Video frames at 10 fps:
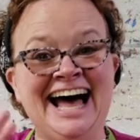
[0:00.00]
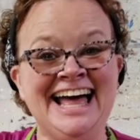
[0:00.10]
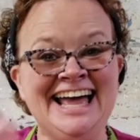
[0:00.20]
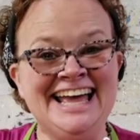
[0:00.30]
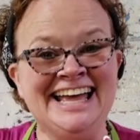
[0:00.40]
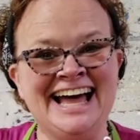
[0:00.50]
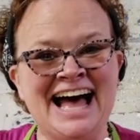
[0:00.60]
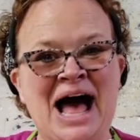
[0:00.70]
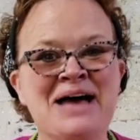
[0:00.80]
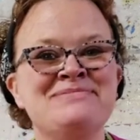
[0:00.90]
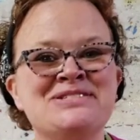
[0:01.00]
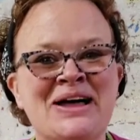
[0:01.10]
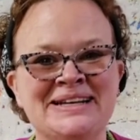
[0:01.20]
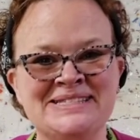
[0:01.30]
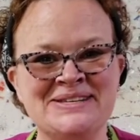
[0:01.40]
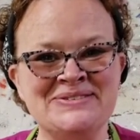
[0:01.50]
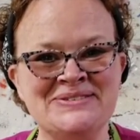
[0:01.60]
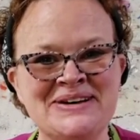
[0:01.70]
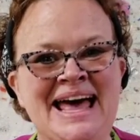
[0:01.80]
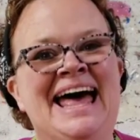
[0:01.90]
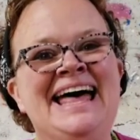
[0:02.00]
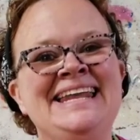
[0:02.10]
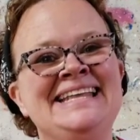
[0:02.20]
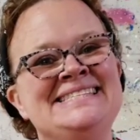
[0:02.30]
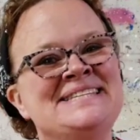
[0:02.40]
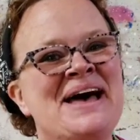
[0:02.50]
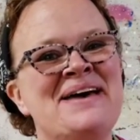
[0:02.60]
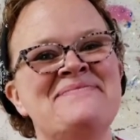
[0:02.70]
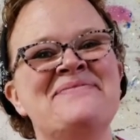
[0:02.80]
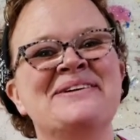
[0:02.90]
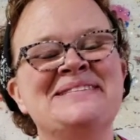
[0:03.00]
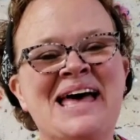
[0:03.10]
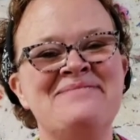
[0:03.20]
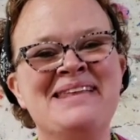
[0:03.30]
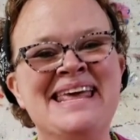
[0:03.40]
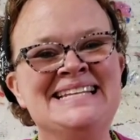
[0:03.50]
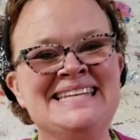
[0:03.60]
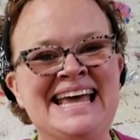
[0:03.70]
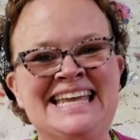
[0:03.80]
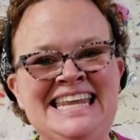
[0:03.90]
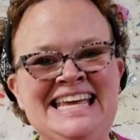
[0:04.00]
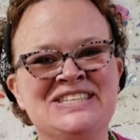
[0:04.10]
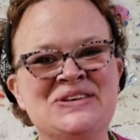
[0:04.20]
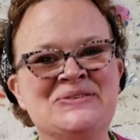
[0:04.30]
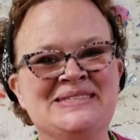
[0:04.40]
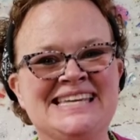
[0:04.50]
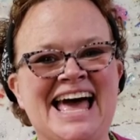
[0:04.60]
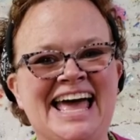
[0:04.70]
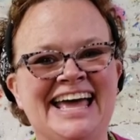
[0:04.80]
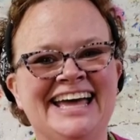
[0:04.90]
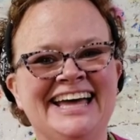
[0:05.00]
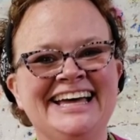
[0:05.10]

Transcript: Hi, I'm Shauna Sue, and it's time for 10 Minute Technique Tuesday.